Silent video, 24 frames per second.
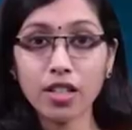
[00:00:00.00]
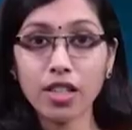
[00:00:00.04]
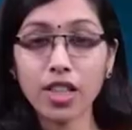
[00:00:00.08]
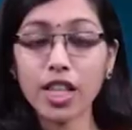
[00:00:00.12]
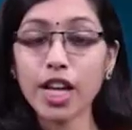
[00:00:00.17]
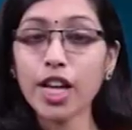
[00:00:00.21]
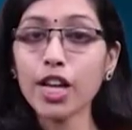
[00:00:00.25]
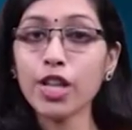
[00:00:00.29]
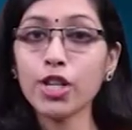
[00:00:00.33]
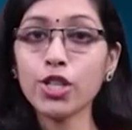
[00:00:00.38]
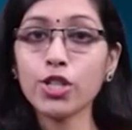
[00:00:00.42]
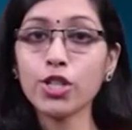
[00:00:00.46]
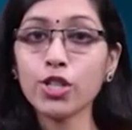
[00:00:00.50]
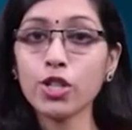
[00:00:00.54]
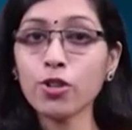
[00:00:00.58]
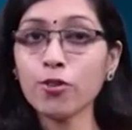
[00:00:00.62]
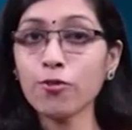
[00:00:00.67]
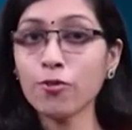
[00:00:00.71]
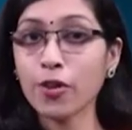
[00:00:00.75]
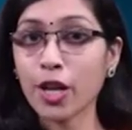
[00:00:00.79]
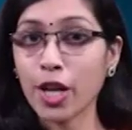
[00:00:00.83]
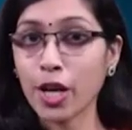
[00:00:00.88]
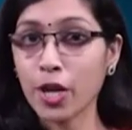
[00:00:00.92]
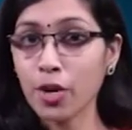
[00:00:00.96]
The issue
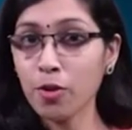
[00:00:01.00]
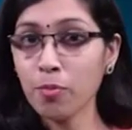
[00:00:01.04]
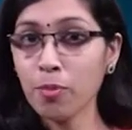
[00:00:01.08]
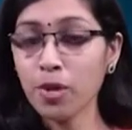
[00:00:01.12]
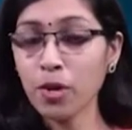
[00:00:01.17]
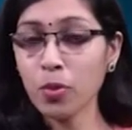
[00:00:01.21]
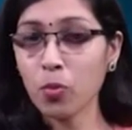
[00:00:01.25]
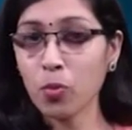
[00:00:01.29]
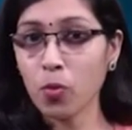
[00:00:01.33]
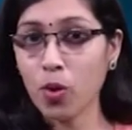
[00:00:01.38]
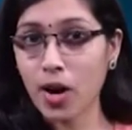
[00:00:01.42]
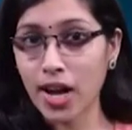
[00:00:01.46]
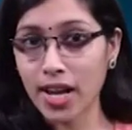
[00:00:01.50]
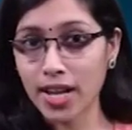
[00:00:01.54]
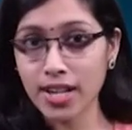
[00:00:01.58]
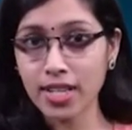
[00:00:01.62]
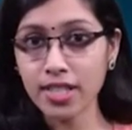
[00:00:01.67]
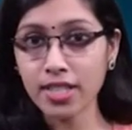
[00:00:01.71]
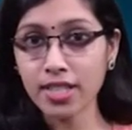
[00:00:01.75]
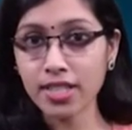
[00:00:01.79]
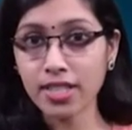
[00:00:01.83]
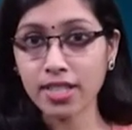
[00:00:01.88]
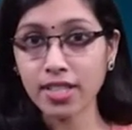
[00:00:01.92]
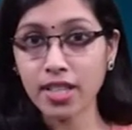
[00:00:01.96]
of human
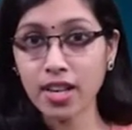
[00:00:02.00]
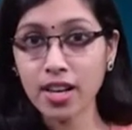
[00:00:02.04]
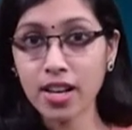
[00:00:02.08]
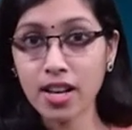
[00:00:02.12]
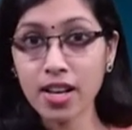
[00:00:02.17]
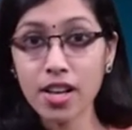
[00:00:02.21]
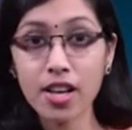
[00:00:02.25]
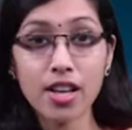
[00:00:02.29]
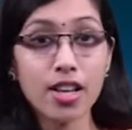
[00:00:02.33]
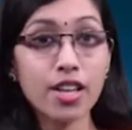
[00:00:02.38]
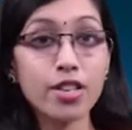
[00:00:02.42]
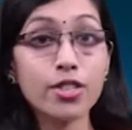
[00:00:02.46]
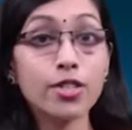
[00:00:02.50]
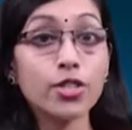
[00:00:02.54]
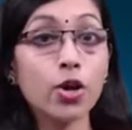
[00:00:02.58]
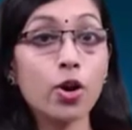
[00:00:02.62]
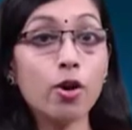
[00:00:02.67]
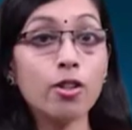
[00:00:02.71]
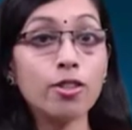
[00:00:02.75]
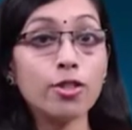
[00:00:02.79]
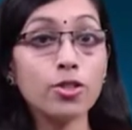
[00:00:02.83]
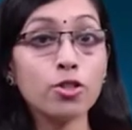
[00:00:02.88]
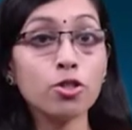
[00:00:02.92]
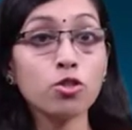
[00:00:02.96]
violence is
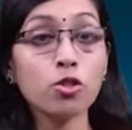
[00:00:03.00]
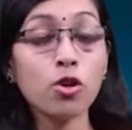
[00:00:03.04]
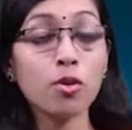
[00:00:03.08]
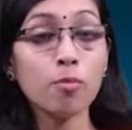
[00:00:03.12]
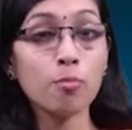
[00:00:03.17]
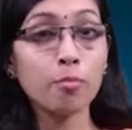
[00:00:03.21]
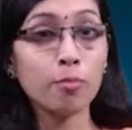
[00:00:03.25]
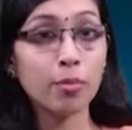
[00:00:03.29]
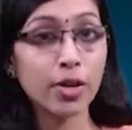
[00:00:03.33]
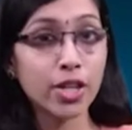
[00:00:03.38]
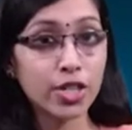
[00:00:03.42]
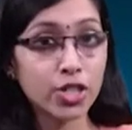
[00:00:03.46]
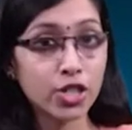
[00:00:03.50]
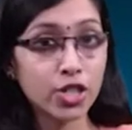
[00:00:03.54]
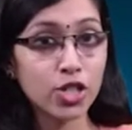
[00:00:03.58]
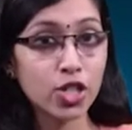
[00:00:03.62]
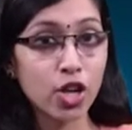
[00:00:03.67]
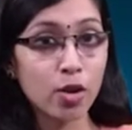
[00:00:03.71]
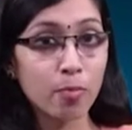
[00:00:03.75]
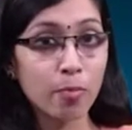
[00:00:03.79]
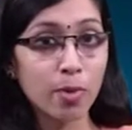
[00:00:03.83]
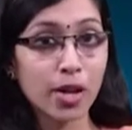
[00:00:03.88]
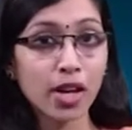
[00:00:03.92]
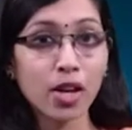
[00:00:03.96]
also a major
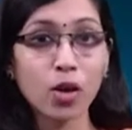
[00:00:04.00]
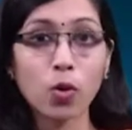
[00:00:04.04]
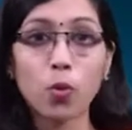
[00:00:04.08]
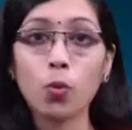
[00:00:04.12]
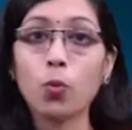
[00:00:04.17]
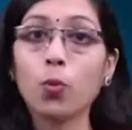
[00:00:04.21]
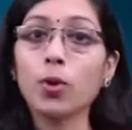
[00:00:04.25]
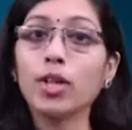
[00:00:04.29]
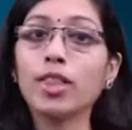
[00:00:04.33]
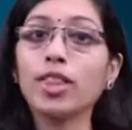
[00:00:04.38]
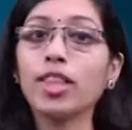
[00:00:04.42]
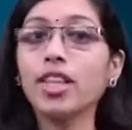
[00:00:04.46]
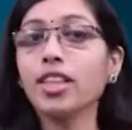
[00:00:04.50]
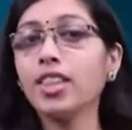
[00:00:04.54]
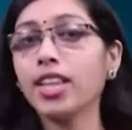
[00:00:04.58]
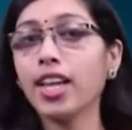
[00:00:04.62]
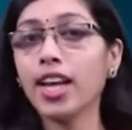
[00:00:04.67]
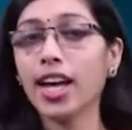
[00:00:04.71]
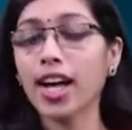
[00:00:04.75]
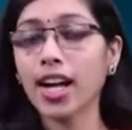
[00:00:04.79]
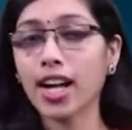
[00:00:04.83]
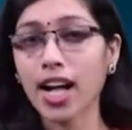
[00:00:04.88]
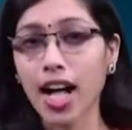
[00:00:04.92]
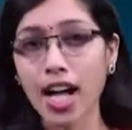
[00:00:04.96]
topic within
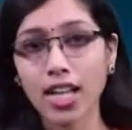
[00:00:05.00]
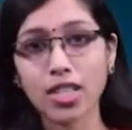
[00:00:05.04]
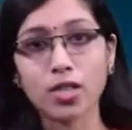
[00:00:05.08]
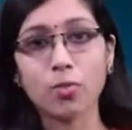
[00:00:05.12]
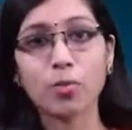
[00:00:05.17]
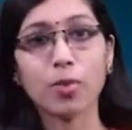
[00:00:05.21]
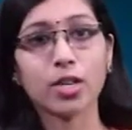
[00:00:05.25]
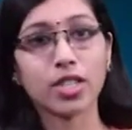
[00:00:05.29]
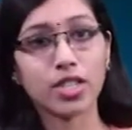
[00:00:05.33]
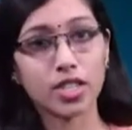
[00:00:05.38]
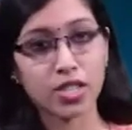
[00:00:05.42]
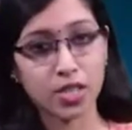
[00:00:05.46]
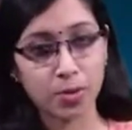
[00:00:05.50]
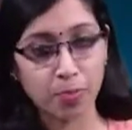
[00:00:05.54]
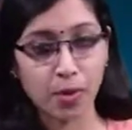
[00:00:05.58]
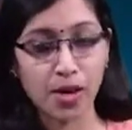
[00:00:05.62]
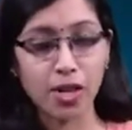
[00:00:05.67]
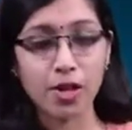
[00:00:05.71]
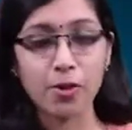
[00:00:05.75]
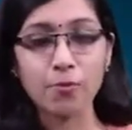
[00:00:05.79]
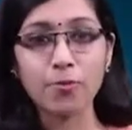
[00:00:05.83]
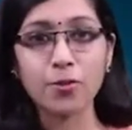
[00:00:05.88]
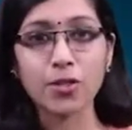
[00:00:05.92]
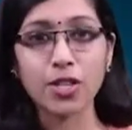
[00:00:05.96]
the academic
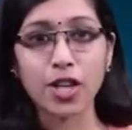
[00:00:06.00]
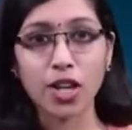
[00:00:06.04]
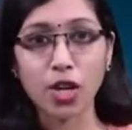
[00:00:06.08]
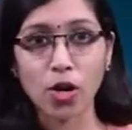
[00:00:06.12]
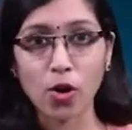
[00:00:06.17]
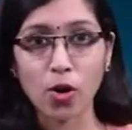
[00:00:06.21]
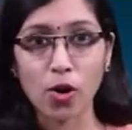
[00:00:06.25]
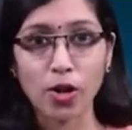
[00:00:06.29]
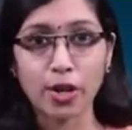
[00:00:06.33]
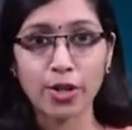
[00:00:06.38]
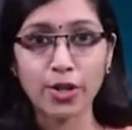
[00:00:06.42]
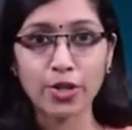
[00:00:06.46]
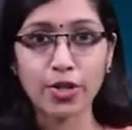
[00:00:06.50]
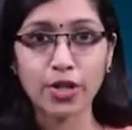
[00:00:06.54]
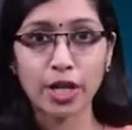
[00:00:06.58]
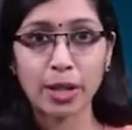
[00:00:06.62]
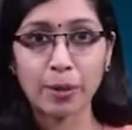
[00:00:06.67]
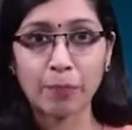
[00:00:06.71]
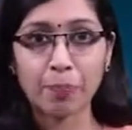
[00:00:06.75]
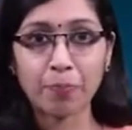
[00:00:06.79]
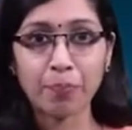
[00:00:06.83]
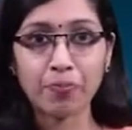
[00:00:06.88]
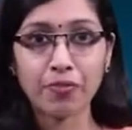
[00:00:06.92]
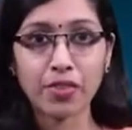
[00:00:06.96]
discipline of psychology.
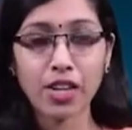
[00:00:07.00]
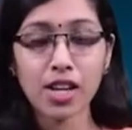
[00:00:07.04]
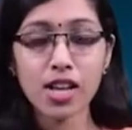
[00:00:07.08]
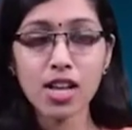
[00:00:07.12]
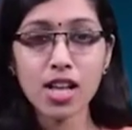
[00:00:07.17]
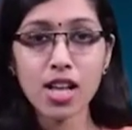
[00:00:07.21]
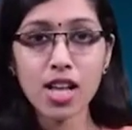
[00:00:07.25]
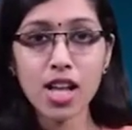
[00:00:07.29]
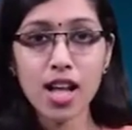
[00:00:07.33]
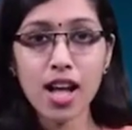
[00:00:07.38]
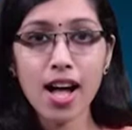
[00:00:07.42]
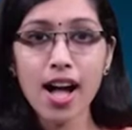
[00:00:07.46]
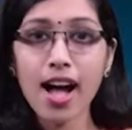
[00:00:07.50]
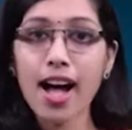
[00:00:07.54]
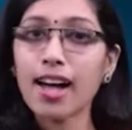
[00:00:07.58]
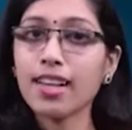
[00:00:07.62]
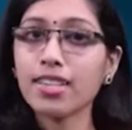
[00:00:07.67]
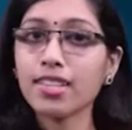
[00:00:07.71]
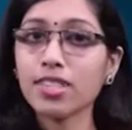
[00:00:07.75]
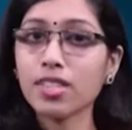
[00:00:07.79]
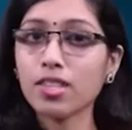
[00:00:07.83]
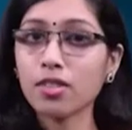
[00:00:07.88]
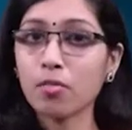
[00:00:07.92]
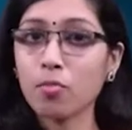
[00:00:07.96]

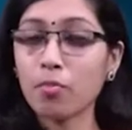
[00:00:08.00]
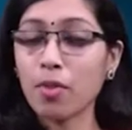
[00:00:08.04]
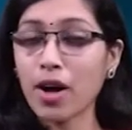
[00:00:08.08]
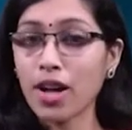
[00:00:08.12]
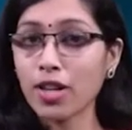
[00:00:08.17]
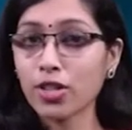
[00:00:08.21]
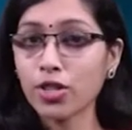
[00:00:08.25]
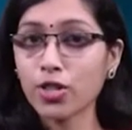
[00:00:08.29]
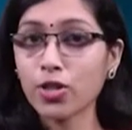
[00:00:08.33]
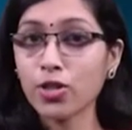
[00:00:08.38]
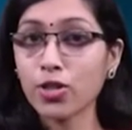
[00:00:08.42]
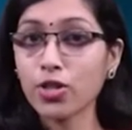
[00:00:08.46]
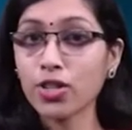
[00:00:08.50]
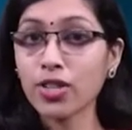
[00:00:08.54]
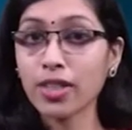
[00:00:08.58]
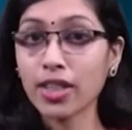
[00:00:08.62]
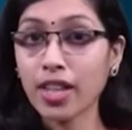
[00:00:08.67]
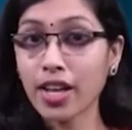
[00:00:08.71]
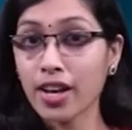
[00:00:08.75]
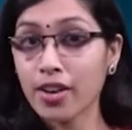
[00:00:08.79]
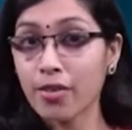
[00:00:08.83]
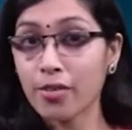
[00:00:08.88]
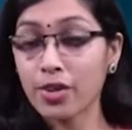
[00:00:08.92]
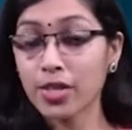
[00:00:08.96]
As biosocial
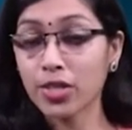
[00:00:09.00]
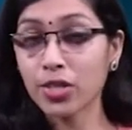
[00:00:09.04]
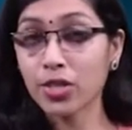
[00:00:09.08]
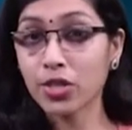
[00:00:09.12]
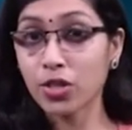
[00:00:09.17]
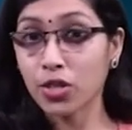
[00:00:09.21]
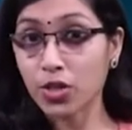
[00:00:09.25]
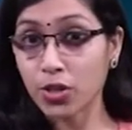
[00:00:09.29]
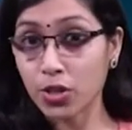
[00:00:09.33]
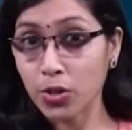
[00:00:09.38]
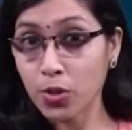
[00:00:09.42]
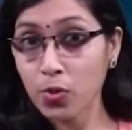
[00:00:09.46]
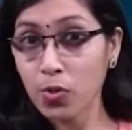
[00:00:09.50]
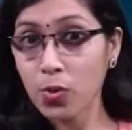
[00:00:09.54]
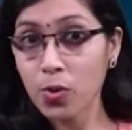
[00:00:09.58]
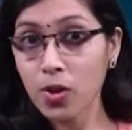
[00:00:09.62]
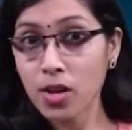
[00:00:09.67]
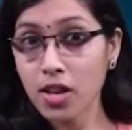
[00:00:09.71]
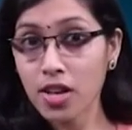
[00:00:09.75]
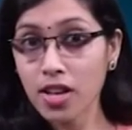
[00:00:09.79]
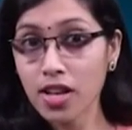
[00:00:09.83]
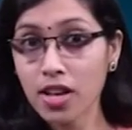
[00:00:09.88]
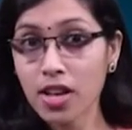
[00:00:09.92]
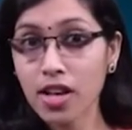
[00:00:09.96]
theorists do,
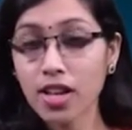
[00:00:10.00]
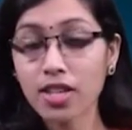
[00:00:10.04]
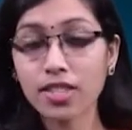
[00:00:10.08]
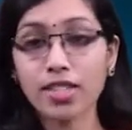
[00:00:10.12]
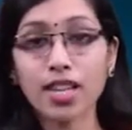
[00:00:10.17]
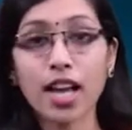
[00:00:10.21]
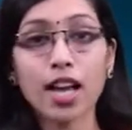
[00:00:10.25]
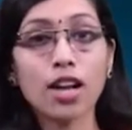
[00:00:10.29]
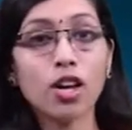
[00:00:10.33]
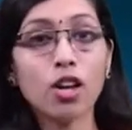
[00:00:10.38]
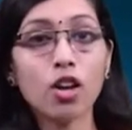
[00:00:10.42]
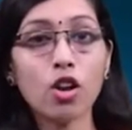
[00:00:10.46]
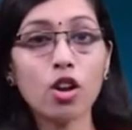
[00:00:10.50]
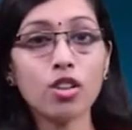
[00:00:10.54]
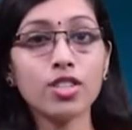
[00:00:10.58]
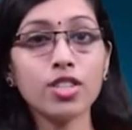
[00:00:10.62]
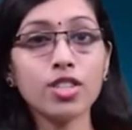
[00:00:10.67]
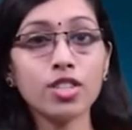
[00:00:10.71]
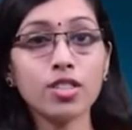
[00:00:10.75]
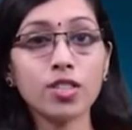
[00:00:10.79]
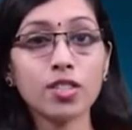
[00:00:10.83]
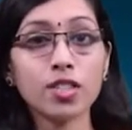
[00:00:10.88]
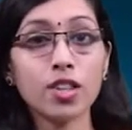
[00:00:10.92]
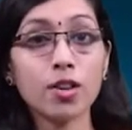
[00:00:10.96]

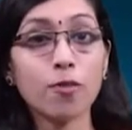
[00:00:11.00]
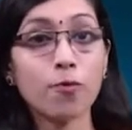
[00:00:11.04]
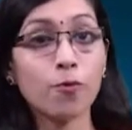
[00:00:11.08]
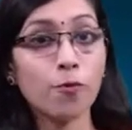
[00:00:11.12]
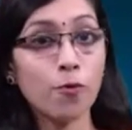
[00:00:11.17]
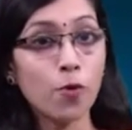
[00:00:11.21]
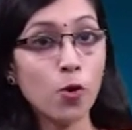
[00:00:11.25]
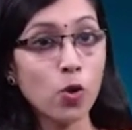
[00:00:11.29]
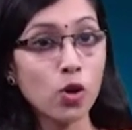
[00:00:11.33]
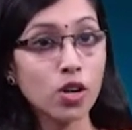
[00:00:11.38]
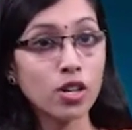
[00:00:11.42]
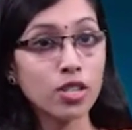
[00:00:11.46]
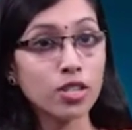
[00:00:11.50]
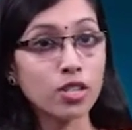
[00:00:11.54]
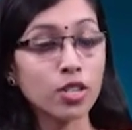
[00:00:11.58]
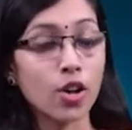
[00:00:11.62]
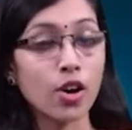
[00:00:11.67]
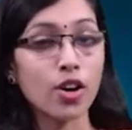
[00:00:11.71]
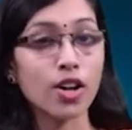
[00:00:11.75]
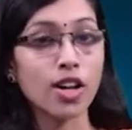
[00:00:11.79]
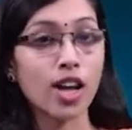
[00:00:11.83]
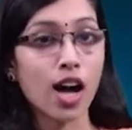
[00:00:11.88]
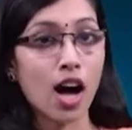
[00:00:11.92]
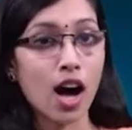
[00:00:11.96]
psychologists focus
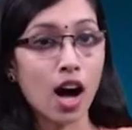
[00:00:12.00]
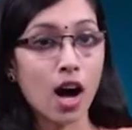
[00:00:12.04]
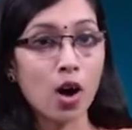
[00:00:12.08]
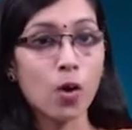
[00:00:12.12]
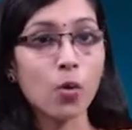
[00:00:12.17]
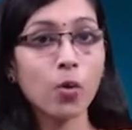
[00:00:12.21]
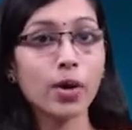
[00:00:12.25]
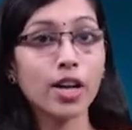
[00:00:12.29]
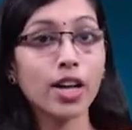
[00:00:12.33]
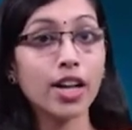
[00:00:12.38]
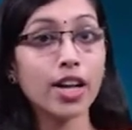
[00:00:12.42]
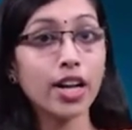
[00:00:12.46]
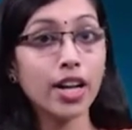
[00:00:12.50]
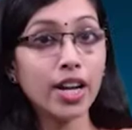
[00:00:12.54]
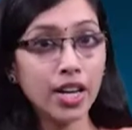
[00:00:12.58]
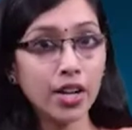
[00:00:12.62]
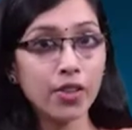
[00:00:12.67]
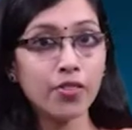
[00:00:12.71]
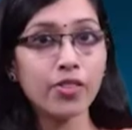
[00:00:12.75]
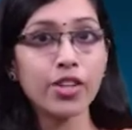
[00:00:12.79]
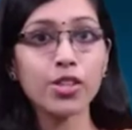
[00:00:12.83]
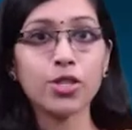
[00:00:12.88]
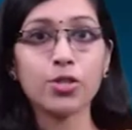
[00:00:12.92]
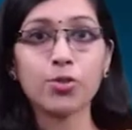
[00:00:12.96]
on how
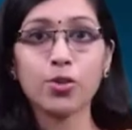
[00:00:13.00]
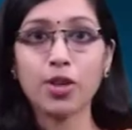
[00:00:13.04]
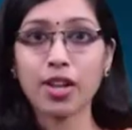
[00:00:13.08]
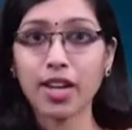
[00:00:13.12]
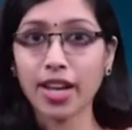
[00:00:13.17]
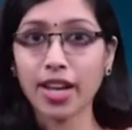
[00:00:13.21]
individual